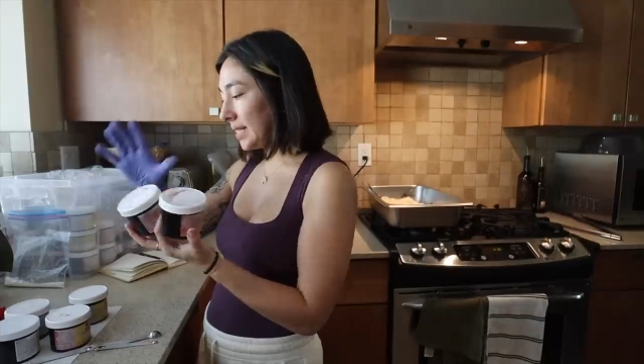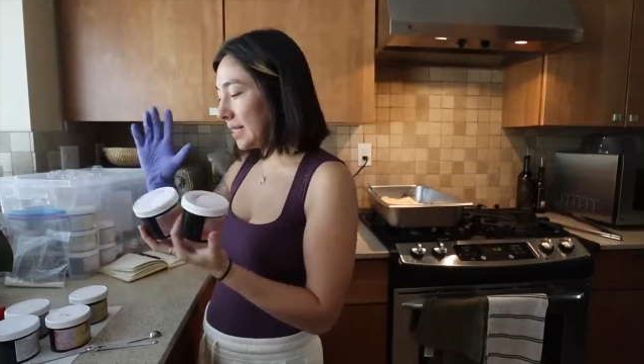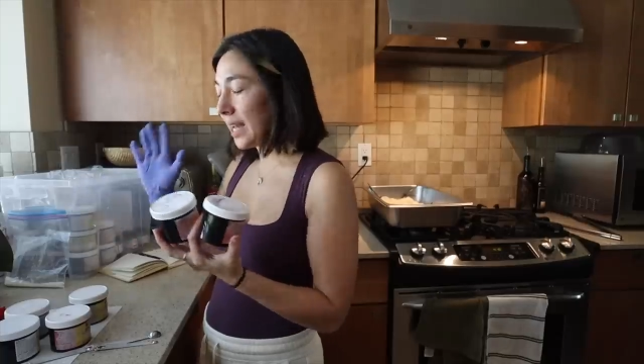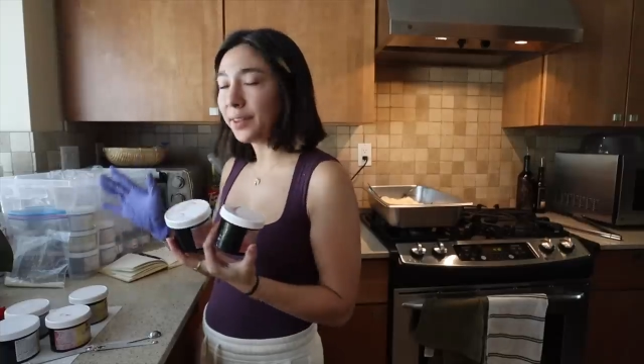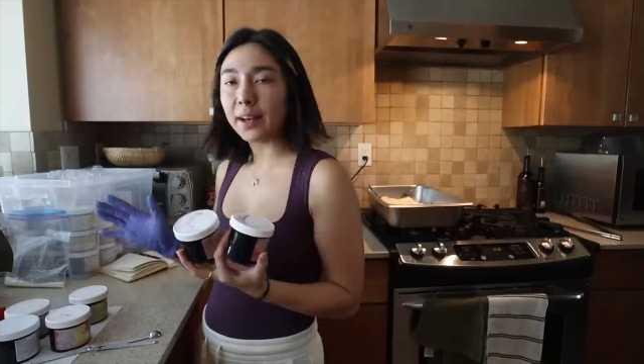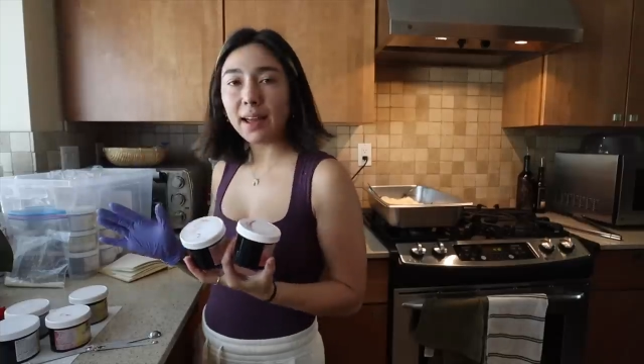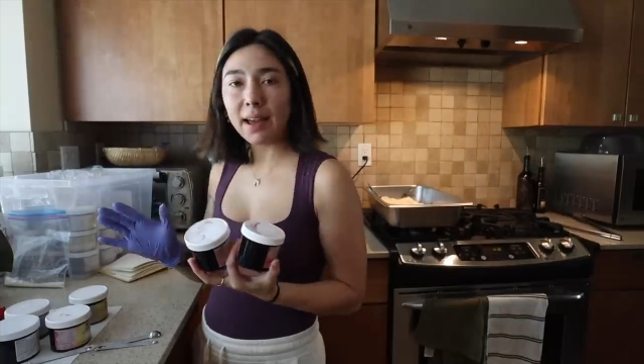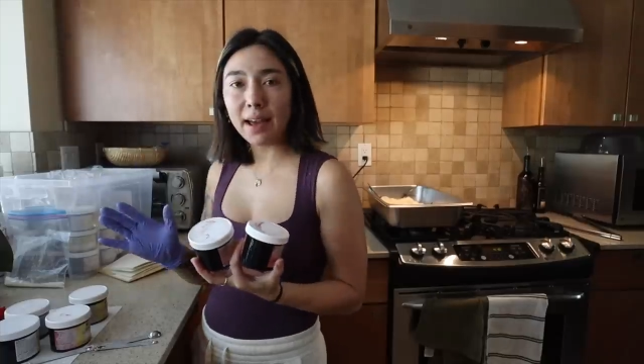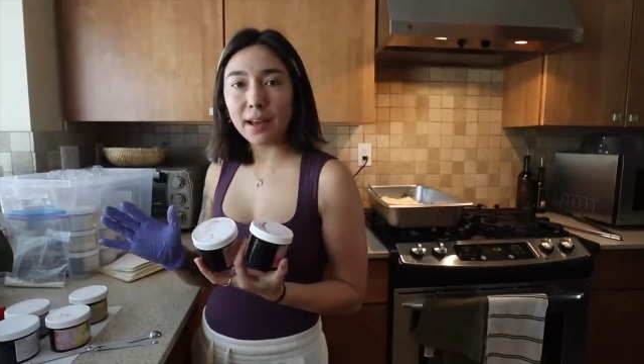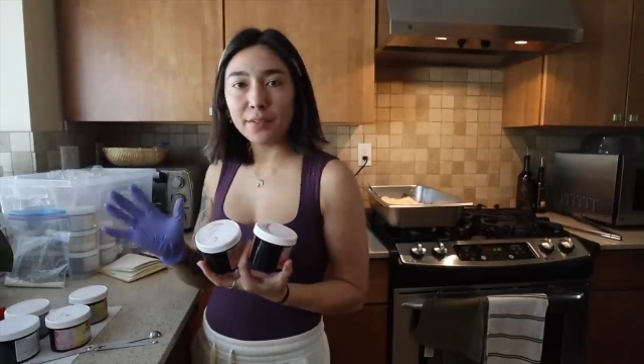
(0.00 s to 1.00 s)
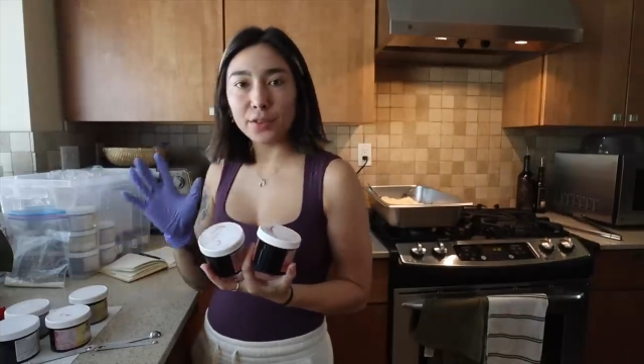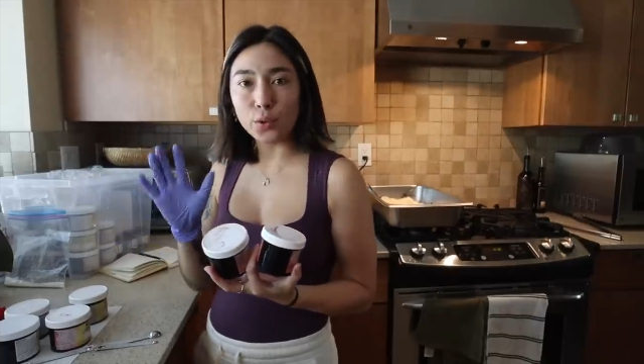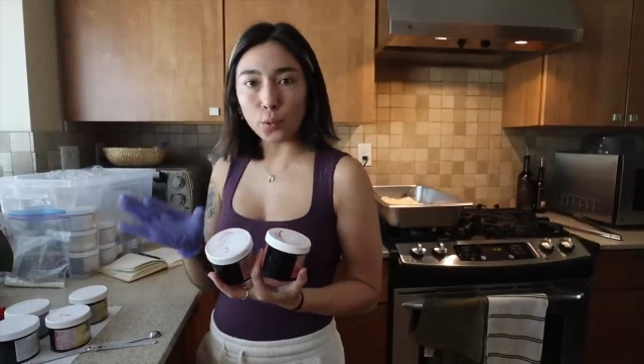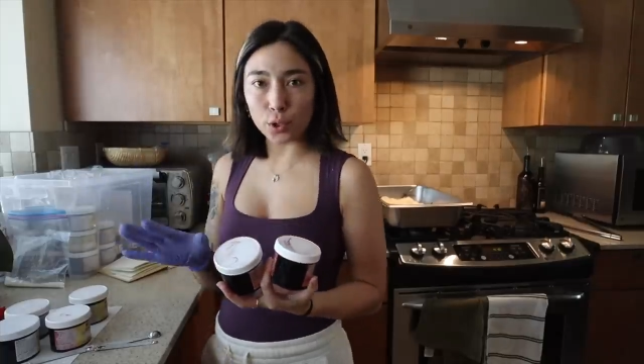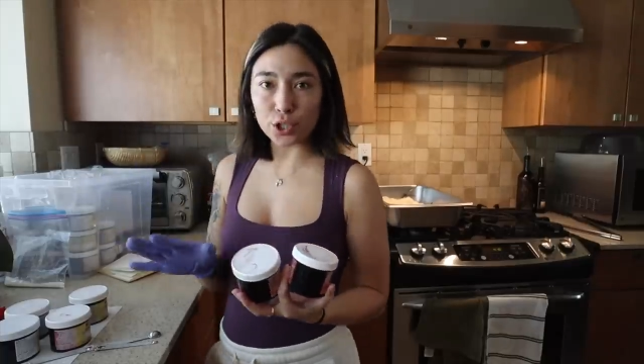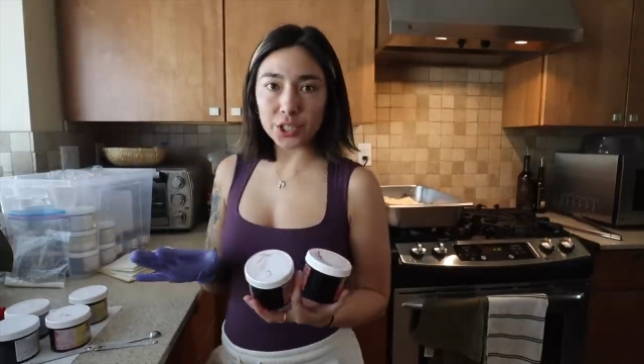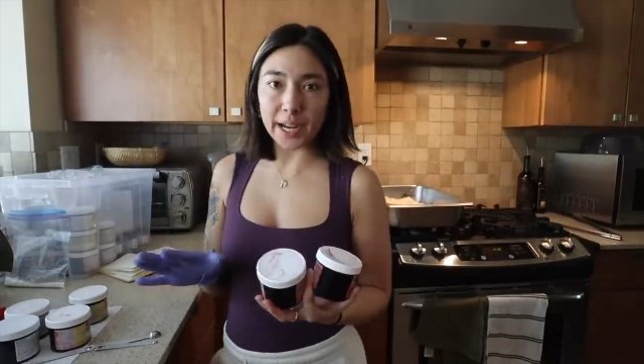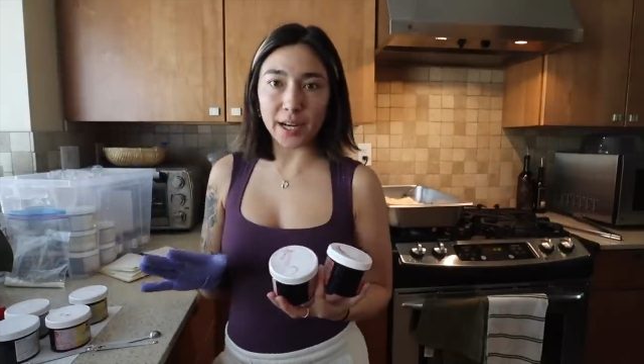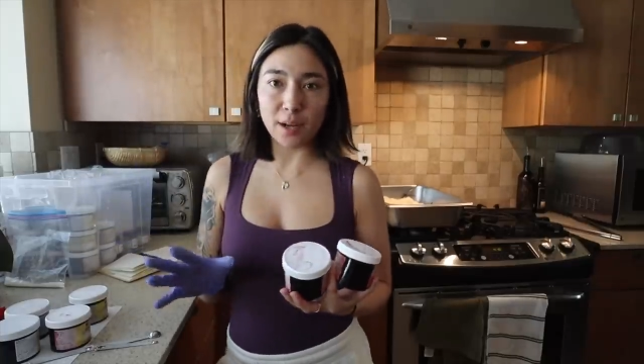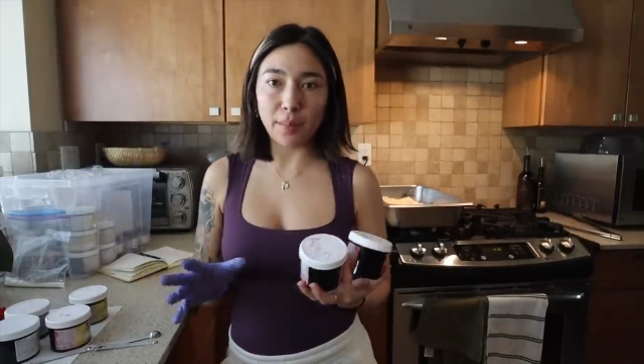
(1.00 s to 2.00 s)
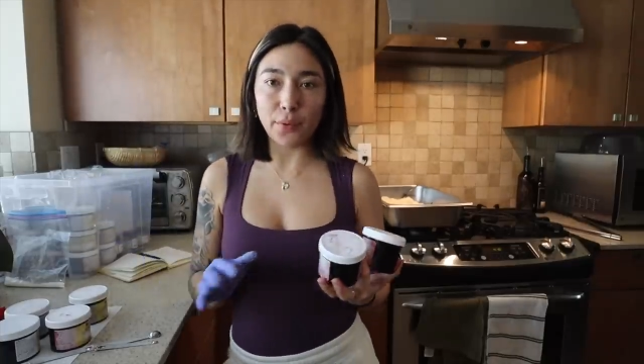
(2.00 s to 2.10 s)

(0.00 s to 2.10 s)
now that I have the orders dyed up,